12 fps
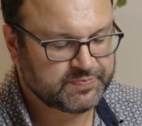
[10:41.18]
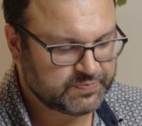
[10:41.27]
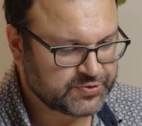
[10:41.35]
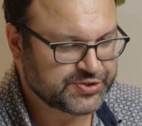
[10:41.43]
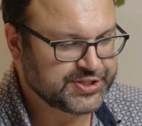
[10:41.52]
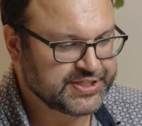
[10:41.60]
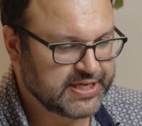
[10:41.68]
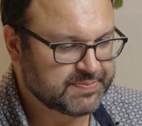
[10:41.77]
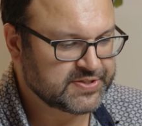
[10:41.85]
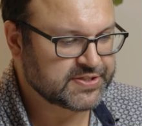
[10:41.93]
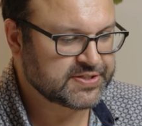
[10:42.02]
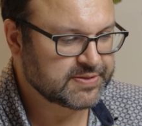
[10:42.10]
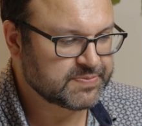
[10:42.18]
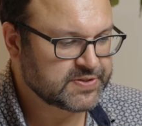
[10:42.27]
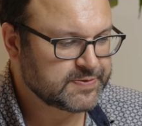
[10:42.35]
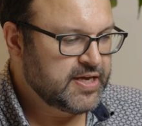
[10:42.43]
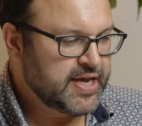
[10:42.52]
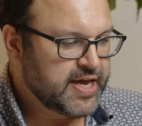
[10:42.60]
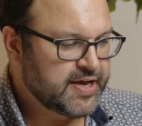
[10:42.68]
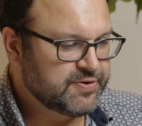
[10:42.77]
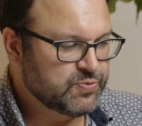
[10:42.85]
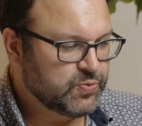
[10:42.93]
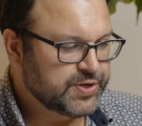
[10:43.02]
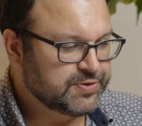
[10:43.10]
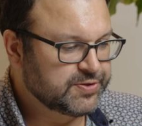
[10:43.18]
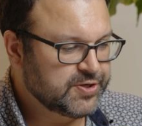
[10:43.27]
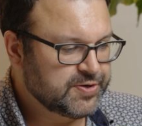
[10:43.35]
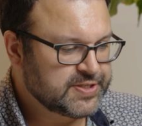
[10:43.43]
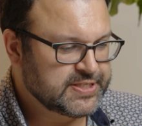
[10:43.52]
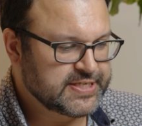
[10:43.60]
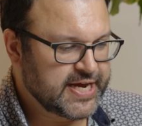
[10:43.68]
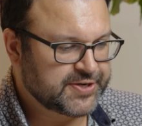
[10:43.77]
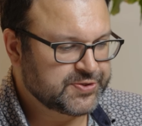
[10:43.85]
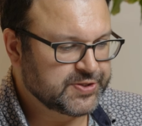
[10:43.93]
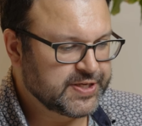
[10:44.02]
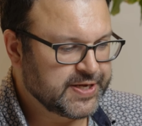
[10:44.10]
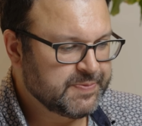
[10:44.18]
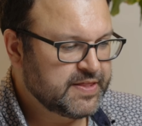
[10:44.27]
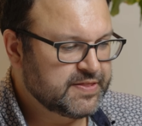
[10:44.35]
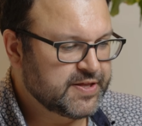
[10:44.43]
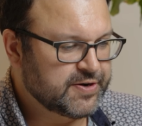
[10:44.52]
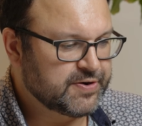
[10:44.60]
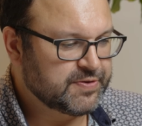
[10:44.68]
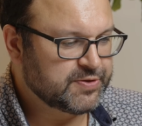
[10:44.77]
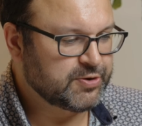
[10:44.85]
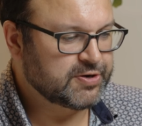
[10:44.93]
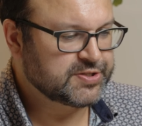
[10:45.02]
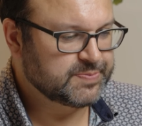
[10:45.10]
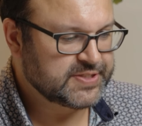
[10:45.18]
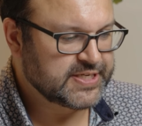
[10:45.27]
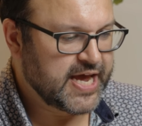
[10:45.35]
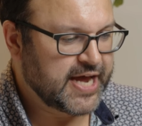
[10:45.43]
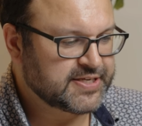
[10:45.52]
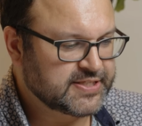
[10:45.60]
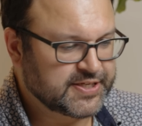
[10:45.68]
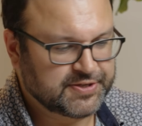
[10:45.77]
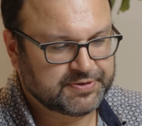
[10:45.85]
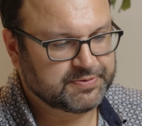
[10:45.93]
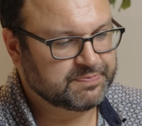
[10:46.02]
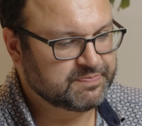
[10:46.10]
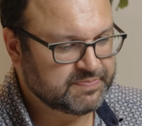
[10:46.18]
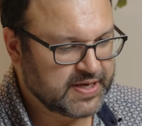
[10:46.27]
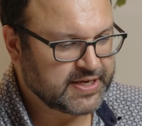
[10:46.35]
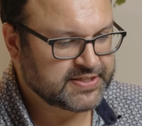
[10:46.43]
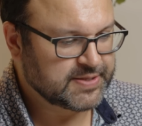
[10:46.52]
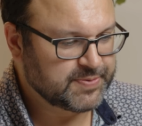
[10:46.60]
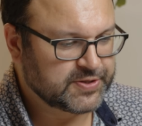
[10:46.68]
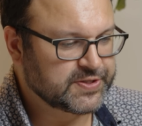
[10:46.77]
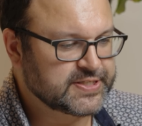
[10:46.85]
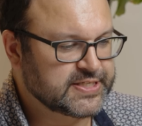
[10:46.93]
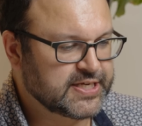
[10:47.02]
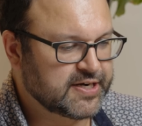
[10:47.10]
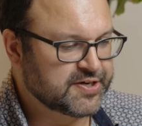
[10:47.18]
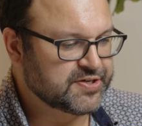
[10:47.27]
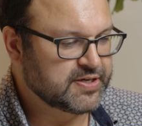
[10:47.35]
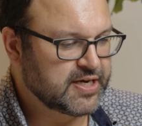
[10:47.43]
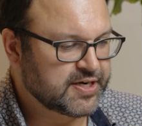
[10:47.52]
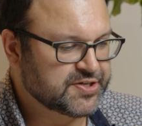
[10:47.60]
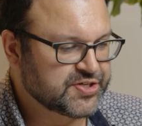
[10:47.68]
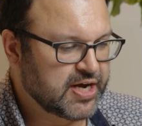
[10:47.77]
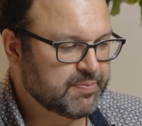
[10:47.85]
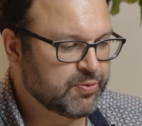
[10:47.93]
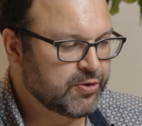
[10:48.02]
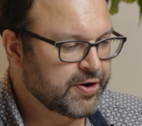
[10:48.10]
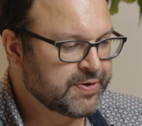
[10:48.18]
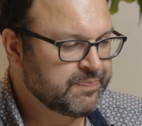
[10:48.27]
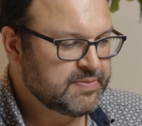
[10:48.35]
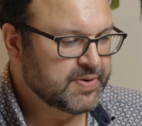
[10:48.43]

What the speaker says: for GTM systems. And what you'll notice is actually there are some stats that you may typically see on a job board.